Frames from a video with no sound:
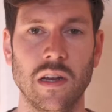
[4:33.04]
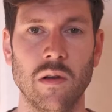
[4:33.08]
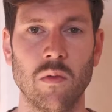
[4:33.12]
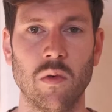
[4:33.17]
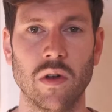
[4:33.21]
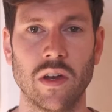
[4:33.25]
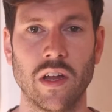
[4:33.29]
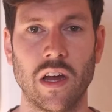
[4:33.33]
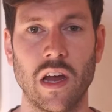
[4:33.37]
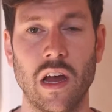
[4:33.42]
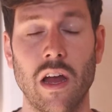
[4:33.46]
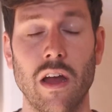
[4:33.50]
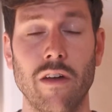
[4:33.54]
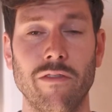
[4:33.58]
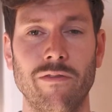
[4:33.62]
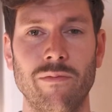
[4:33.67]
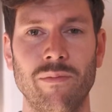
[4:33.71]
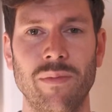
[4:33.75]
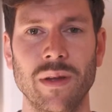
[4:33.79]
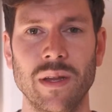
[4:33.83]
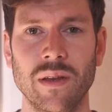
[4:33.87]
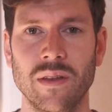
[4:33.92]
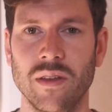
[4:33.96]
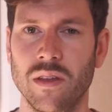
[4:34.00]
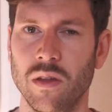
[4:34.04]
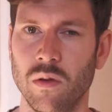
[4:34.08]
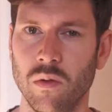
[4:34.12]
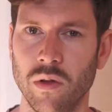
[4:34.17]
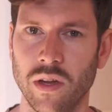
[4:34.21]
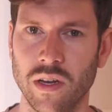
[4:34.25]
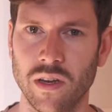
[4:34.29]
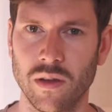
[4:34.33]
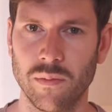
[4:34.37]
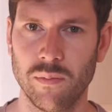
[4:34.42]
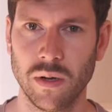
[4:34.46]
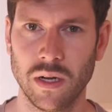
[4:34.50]
what I have been
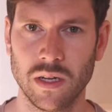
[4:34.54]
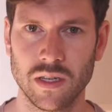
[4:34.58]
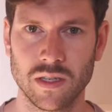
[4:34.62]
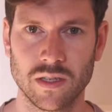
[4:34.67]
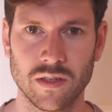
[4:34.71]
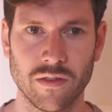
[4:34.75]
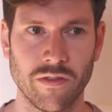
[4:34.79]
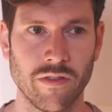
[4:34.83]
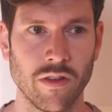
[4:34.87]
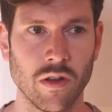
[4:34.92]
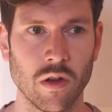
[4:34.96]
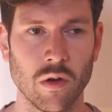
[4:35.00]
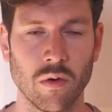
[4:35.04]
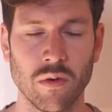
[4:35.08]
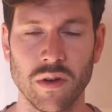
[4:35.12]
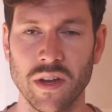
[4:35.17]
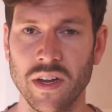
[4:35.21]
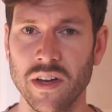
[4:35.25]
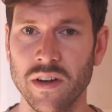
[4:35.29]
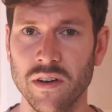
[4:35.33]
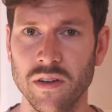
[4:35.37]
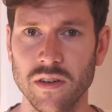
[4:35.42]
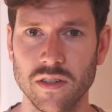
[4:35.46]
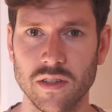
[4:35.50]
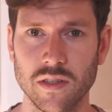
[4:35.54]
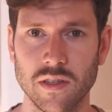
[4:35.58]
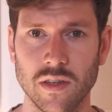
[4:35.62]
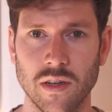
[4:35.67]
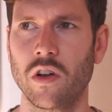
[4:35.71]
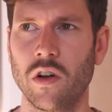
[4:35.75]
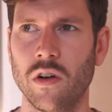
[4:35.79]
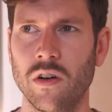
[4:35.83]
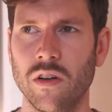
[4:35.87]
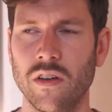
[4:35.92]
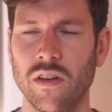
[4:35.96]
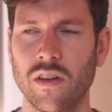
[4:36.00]
doing the past few years.
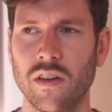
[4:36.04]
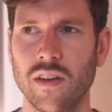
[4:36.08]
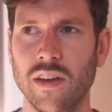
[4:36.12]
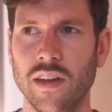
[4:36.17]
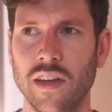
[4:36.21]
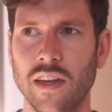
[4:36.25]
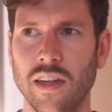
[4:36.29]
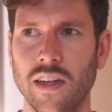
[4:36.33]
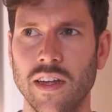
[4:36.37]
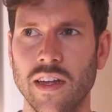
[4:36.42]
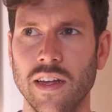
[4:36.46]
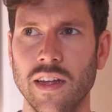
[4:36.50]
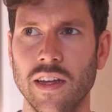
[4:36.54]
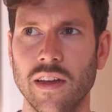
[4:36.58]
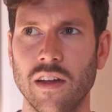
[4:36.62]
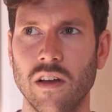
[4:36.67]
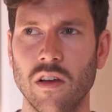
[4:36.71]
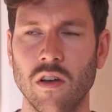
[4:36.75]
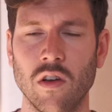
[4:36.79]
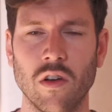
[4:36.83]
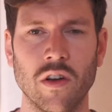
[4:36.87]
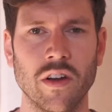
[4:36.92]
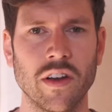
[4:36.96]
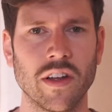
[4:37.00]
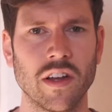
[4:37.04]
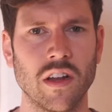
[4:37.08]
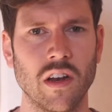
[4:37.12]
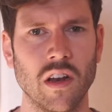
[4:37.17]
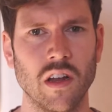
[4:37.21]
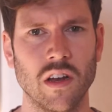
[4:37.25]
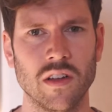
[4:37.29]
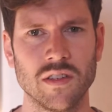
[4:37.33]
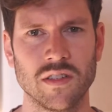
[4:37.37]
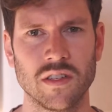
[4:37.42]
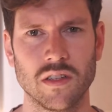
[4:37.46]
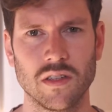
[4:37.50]
Currently learning a
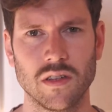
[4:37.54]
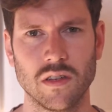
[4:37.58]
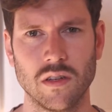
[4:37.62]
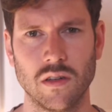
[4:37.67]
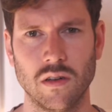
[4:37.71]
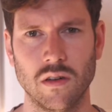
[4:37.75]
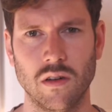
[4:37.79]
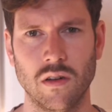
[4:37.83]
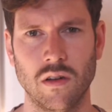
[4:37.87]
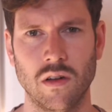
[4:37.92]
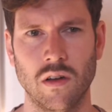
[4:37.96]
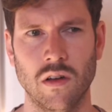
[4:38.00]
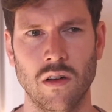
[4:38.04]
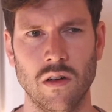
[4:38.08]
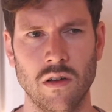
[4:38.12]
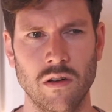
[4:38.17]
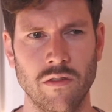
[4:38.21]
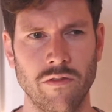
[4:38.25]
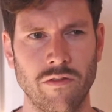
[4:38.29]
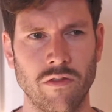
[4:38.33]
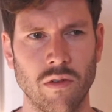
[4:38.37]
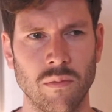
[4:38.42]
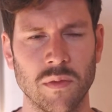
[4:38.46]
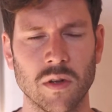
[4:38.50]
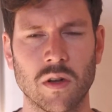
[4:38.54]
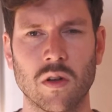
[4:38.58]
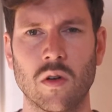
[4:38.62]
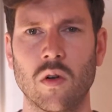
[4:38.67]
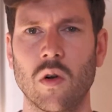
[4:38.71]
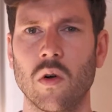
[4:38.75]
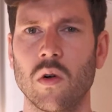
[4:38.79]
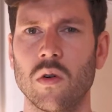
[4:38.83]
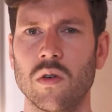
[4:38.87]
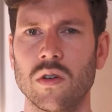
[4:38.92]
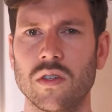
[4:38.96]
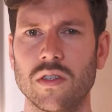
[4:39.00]
lot from the
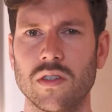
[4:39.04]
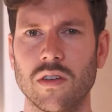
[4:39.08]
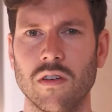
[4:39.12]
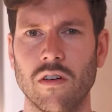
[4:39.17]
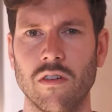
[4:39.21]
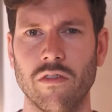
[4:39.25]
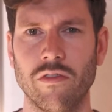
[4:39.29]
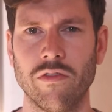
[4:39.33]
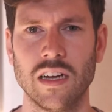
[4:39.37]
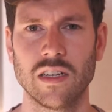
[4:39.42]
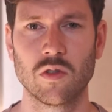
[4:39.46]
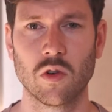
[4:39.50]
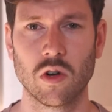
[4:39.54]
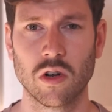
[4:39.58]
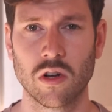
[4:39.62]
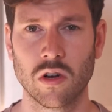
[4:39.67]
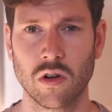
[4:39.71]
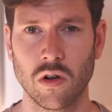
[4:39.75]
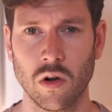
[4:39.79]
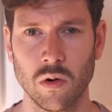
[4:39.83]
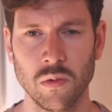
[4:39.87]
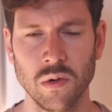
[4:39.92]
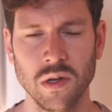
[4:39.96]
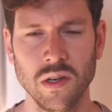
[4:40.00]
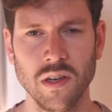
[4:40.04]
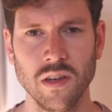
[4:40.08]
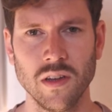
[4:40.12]
course of Ezra Cohen.